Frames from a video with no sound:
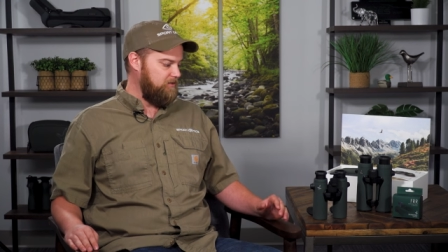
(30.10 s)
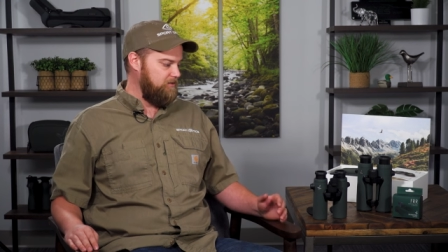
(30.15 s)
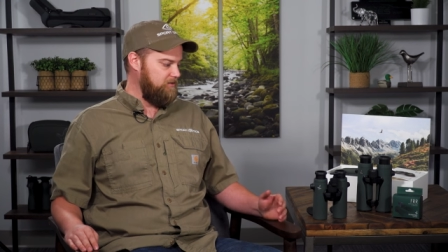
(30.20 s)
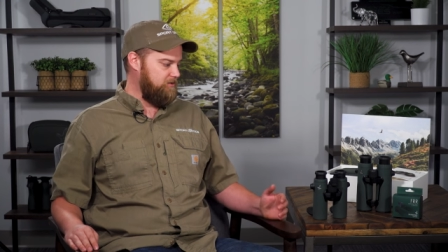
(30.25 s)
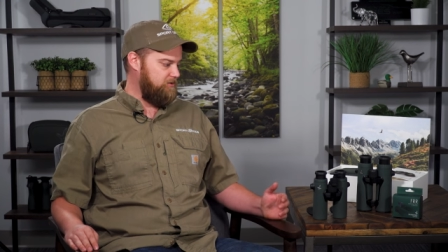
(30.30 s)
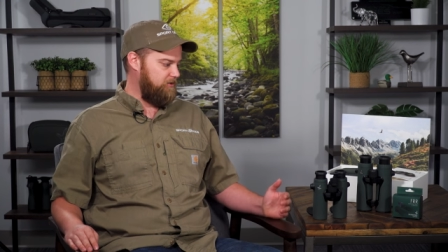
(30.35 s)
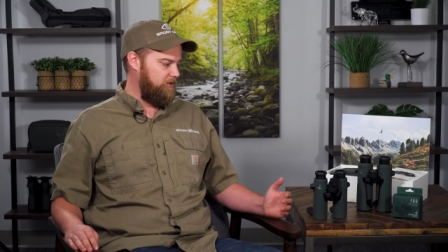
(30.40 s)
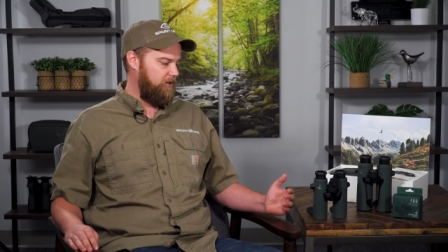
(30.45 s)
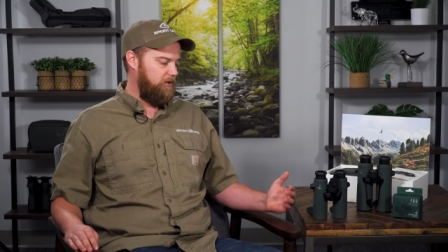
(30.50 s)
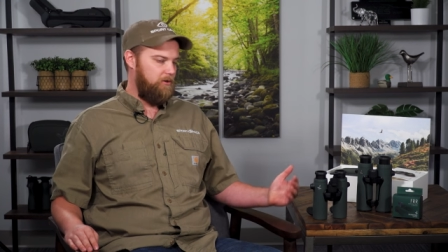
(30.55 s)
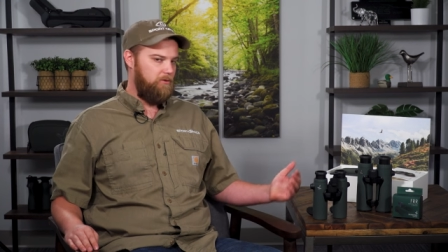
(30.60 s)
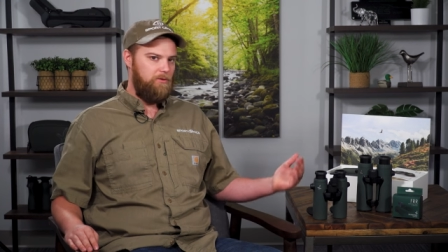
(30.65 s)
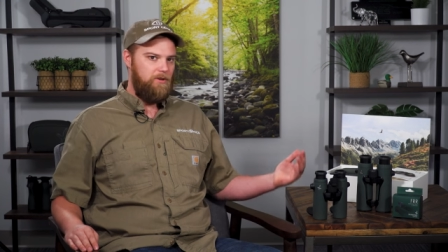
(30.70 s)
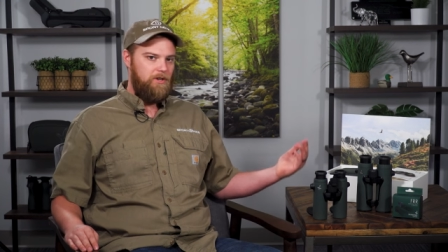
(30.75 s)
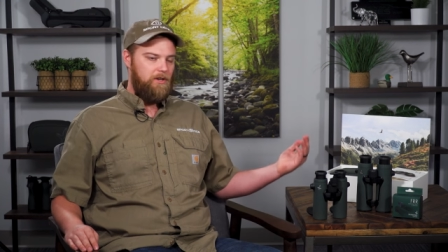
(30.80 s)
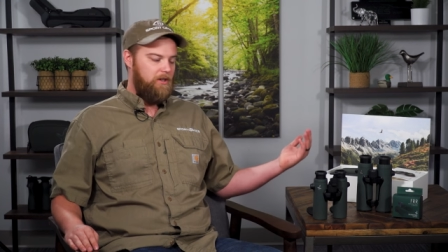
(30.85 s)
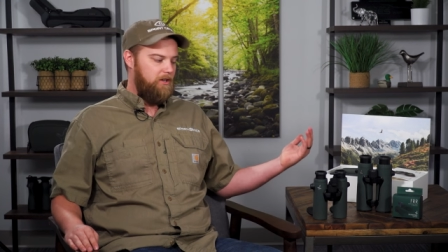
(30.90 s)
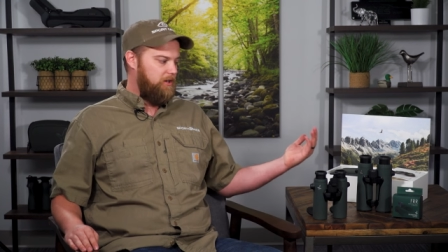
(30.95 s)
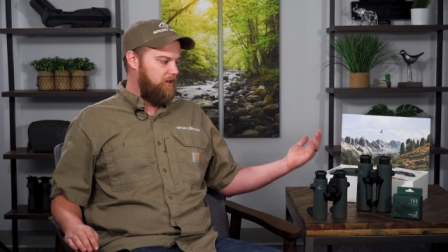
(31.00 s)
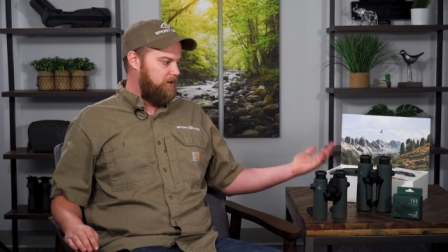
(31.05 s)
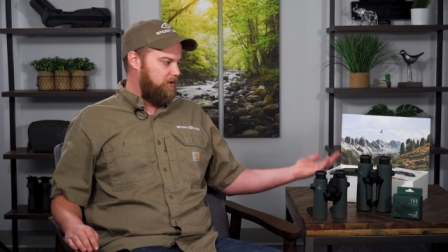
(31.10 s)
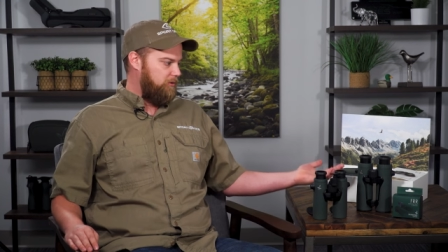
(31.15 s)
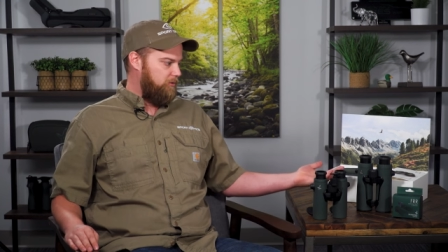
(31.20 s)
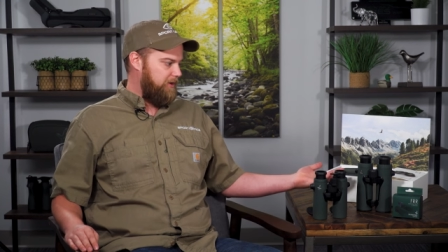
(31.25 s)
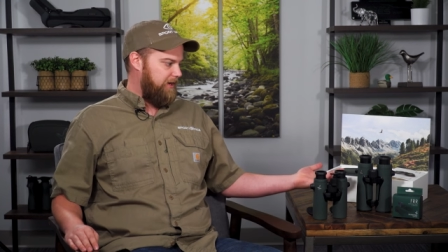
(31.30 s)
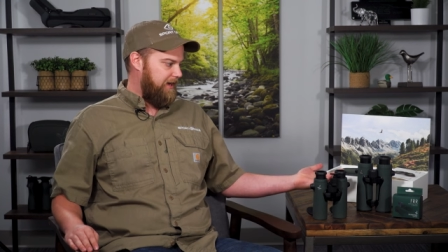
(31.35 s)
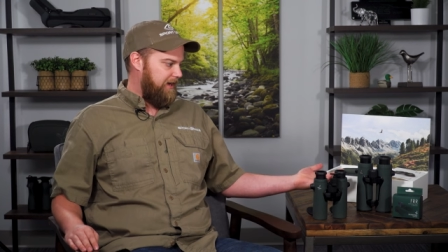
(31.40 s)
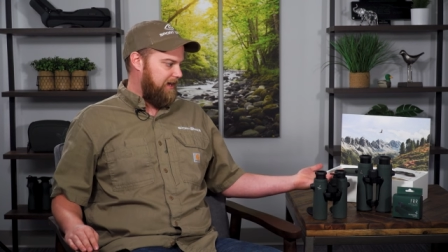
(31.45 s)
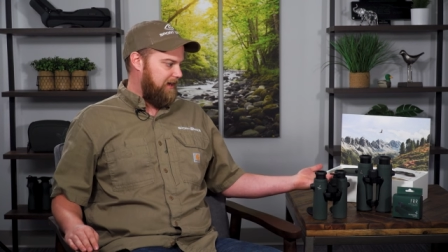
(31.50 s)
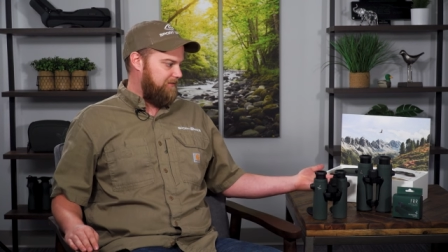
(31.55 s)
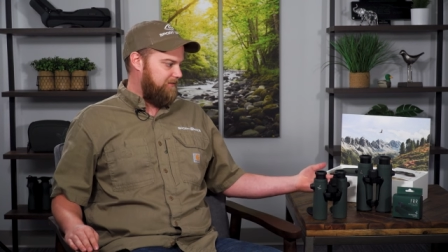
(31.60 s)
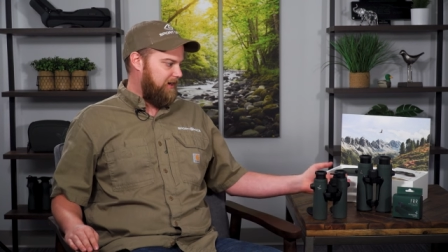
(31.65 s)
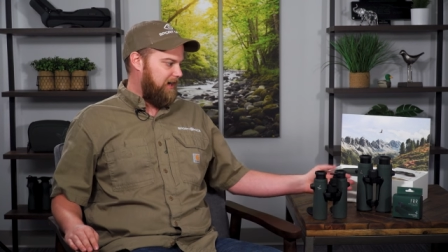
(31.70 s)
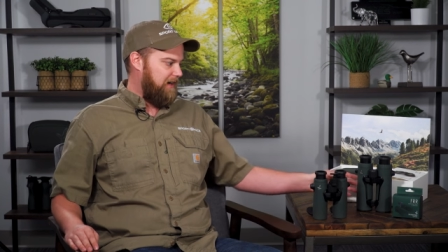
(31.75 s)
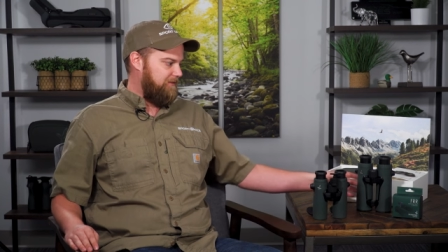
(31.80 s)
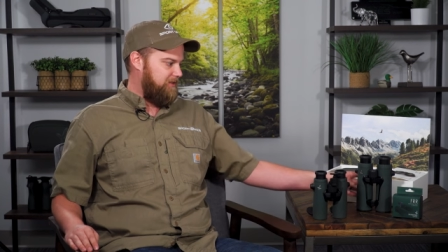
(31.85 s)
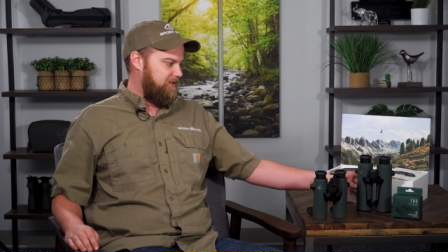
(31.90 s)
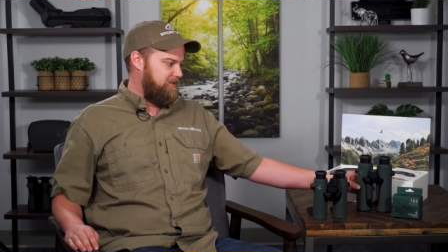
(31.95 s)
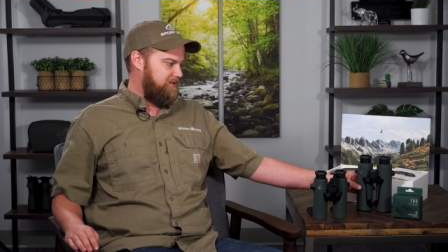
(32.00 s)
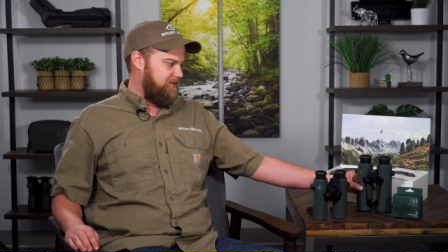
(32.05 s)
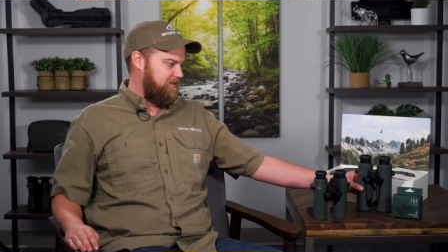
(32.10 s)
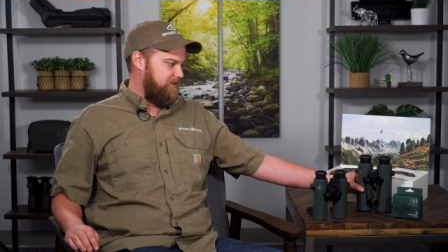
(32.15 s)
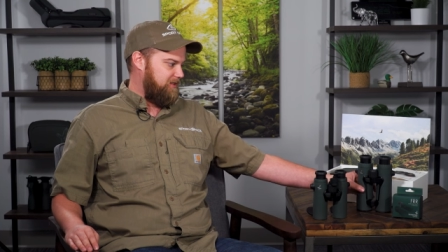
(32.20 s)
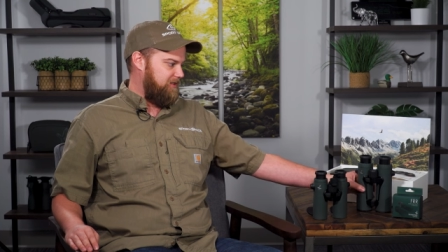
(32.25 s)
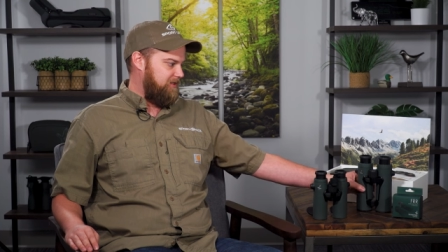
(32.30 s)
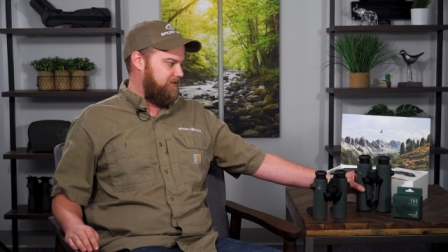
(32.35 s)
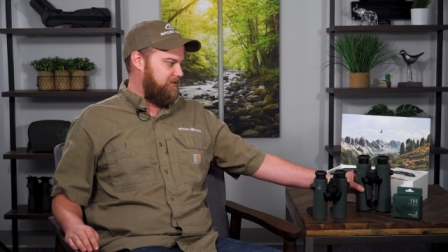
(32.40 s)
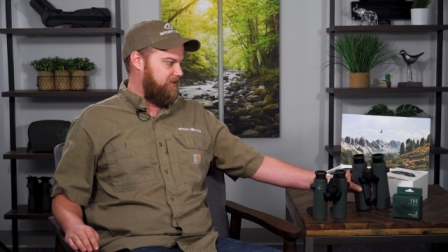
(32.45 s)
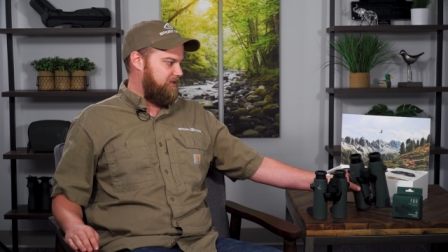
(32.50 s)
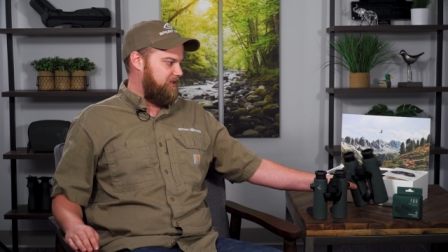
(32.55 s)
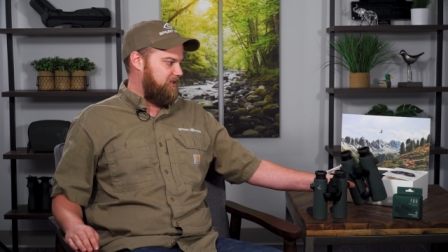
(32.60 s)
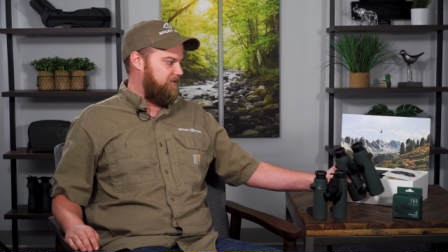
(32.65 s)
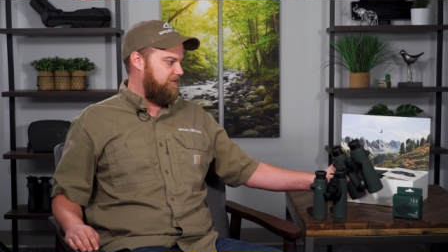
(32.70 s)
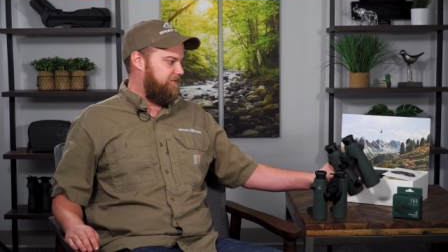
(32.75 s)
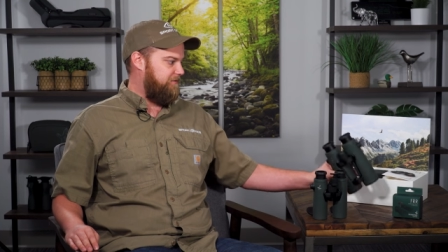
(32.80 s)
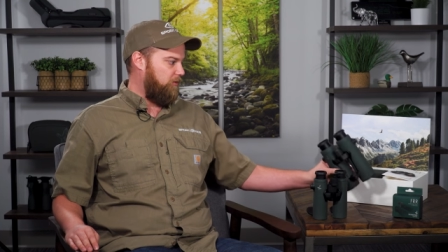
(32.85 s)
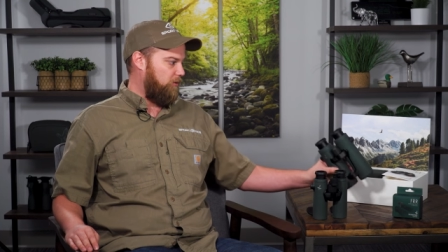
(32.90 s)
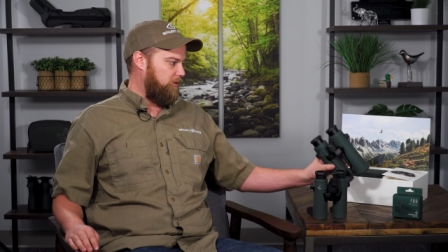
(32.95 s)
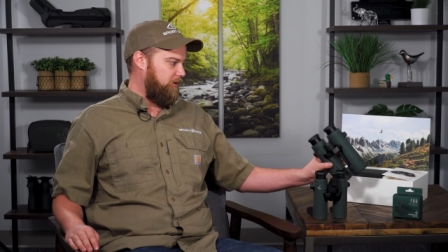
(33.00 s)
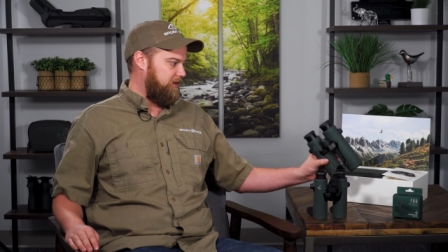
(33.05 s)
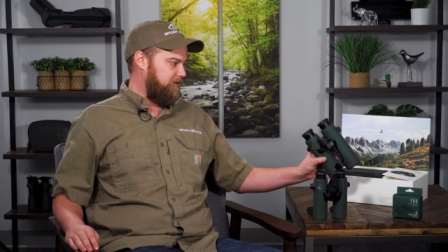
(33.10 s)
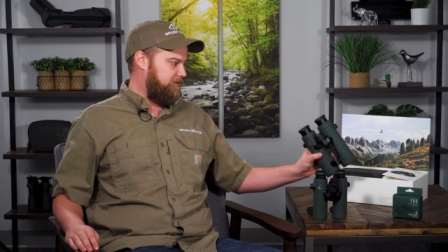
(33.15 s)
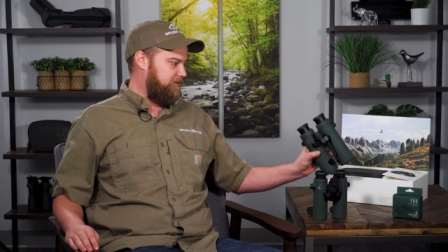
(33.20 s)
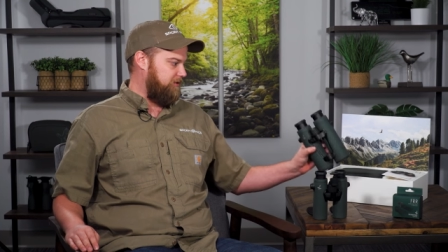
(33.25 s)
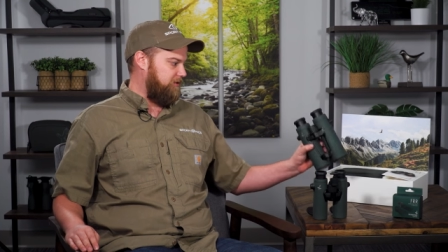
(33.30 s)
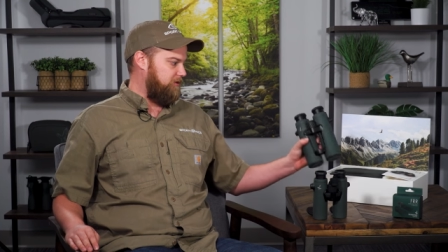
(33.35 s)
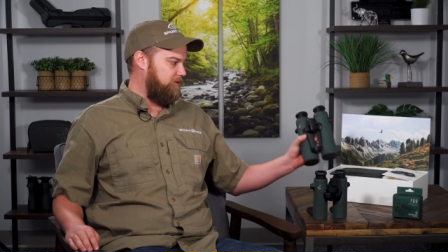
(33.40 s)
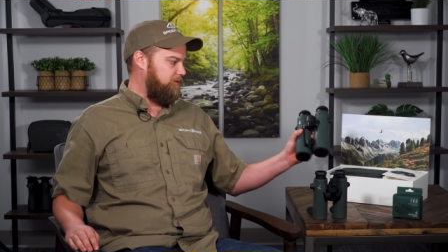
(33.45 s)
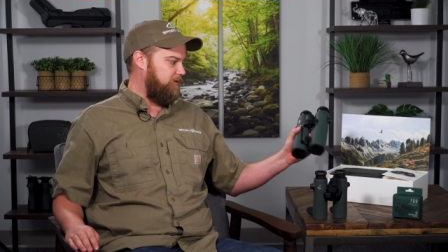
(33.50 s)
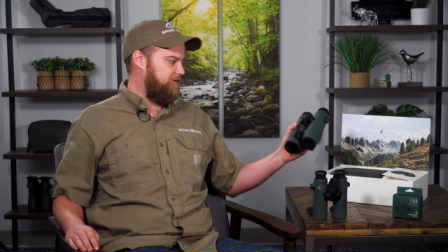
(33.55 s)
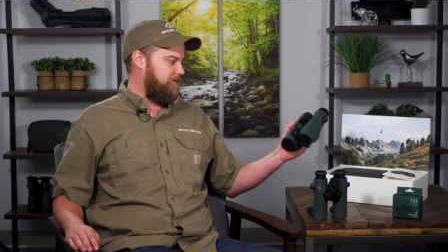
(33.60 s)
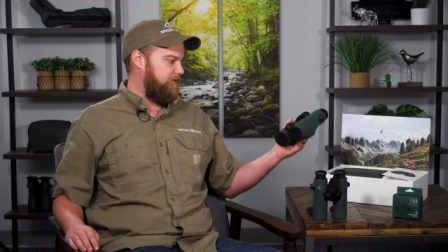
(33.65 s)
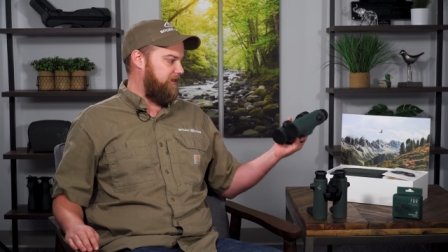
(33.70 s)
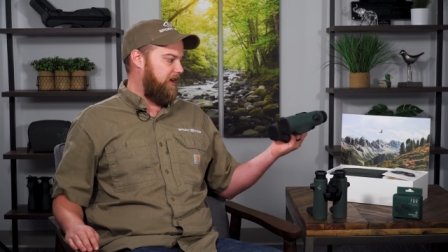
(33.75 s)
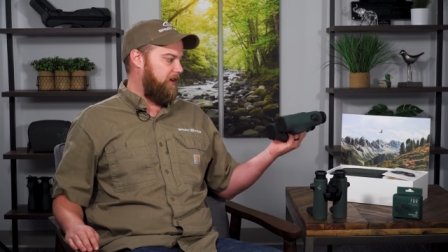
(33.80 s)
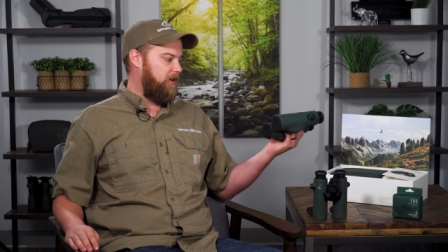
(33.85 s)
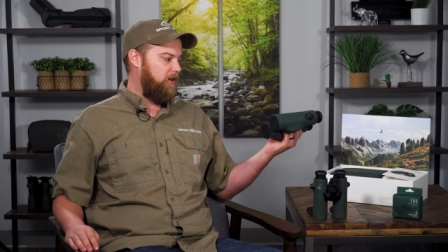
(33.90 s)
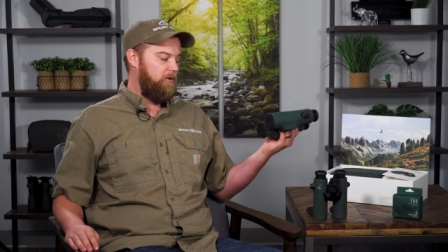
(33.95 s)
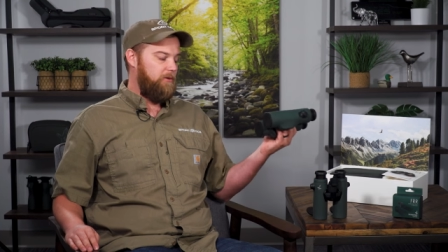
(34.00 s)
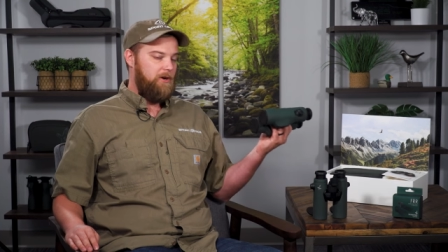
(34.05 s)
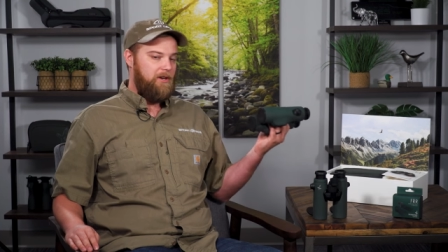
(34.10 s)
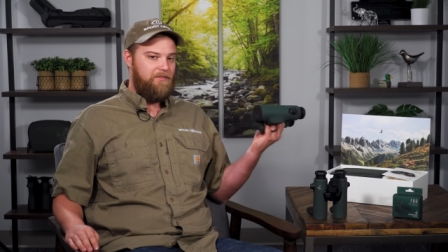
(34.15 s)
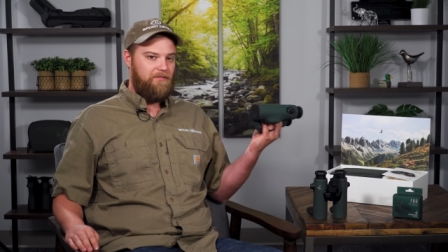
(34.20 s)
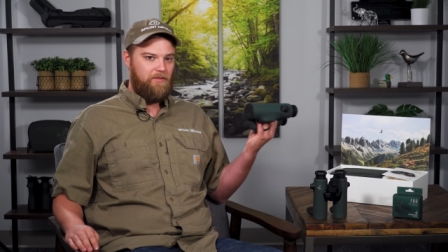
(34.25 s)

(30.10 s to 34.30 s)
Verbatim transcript: So we have obviously the 42, if you're not already